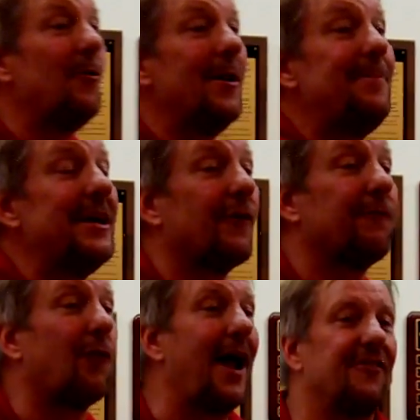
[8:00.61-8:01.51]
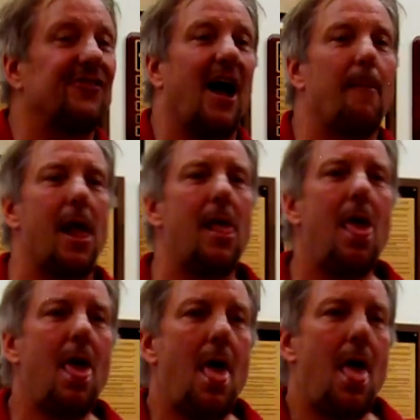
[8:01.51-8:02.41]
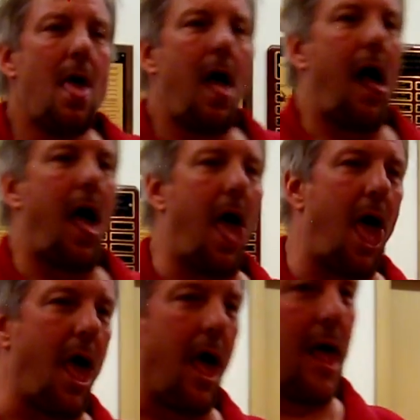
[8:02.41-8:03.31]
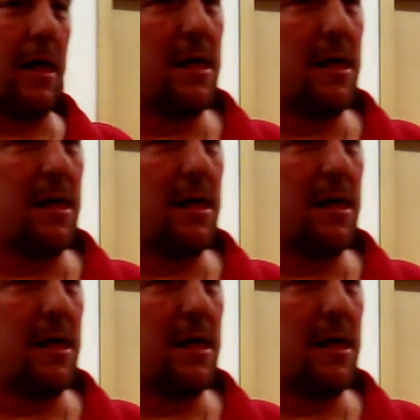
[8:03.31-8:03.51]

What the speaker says: we'd meet our friends, and I'd be like, hey,